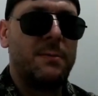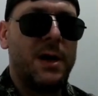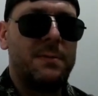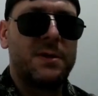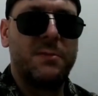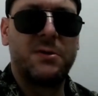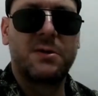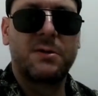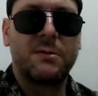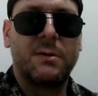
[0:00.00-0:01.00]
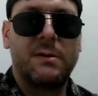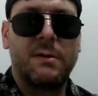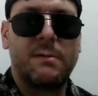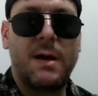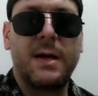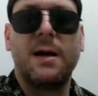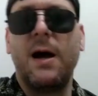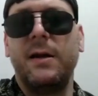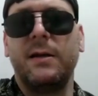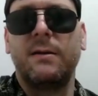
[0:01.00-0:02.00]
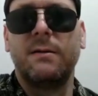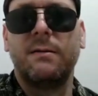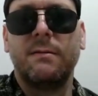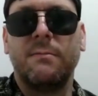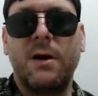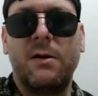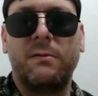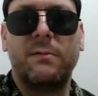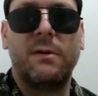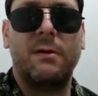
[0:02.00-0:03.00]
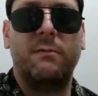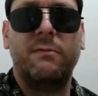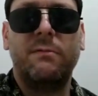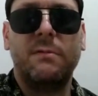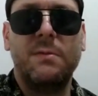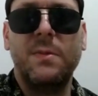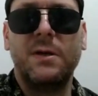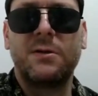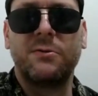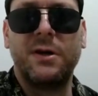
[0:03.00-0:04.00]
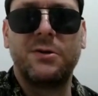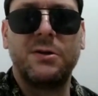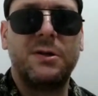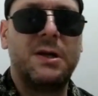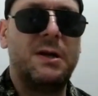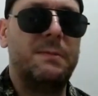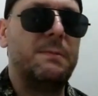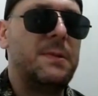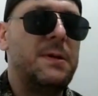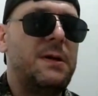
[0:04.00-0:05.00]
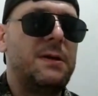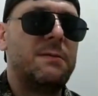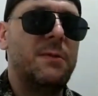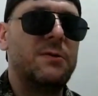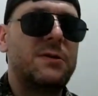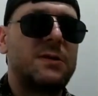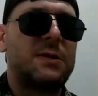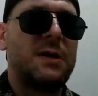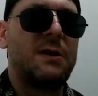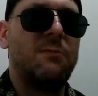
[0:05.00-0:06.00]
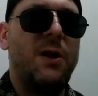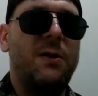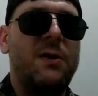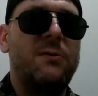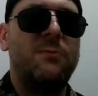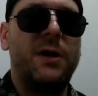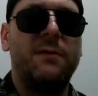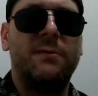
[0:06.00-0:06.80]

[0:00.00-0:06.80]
perhaps the most iconic route of administration, most well-known way